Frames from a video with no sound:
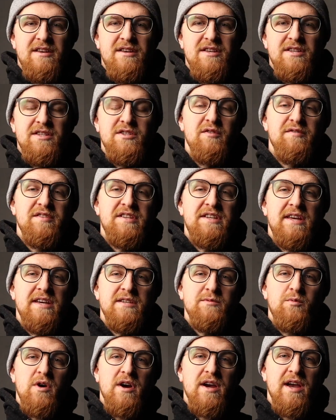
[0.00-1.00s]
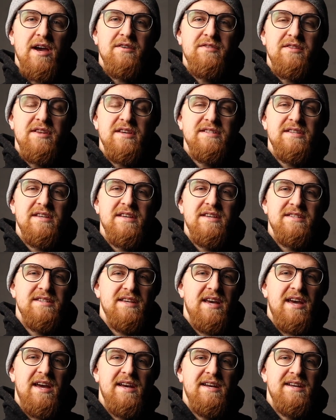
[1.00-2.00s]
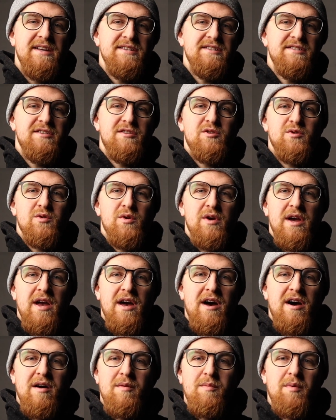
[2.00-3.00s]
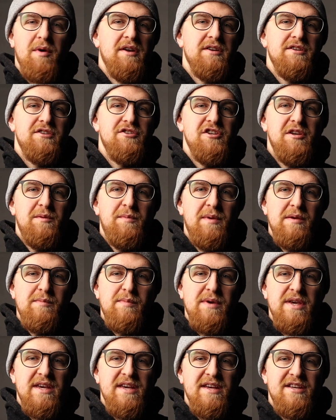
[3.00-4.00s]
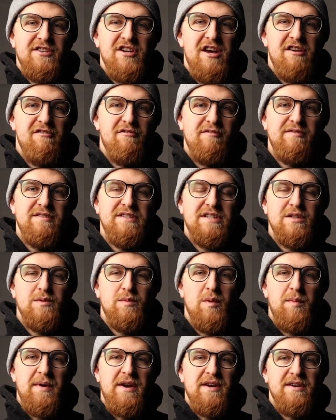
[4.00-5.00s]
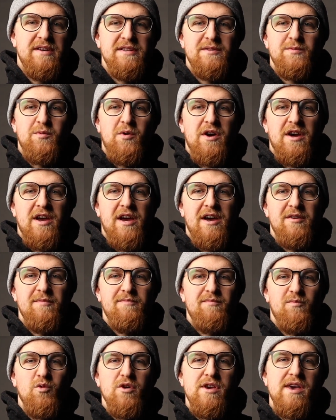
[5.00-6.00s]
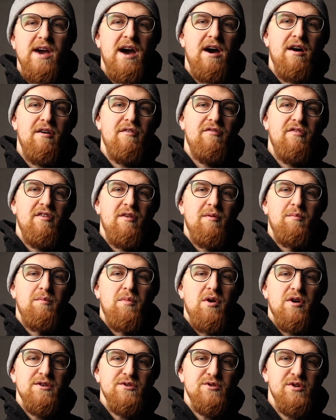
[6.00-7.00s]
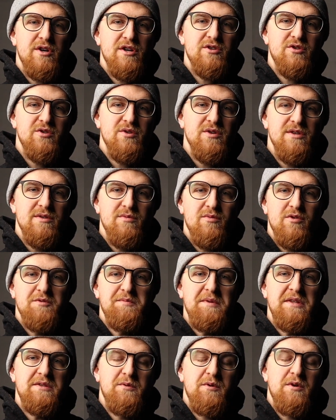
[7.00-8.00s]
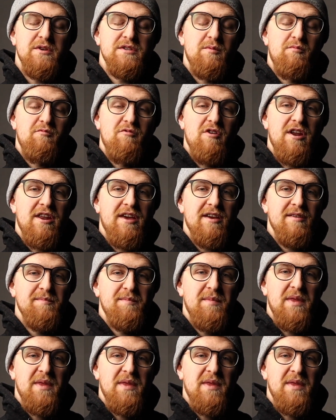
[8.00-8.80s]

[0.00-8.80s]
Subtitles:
So for today's workout, this is a straight up GPP, general physical preparedness workout. We have monostructural, which means we've got some running.